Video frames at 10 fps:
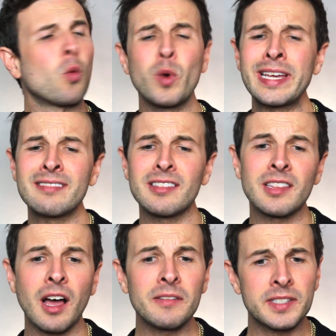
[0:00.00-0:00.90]
We
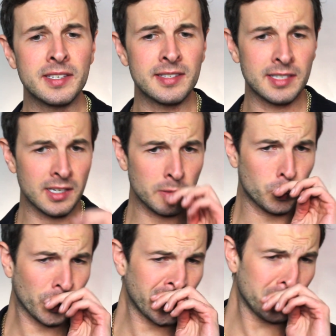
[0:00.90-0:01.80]
love to see a
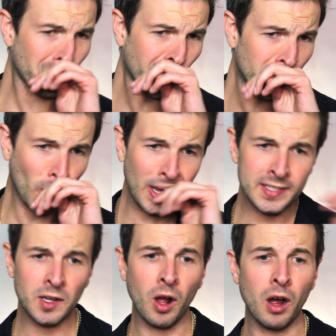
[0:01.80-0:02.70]
pretty boy who has
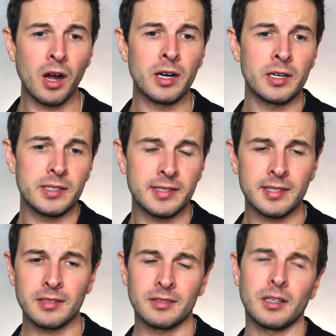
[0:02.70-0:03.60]
a heart.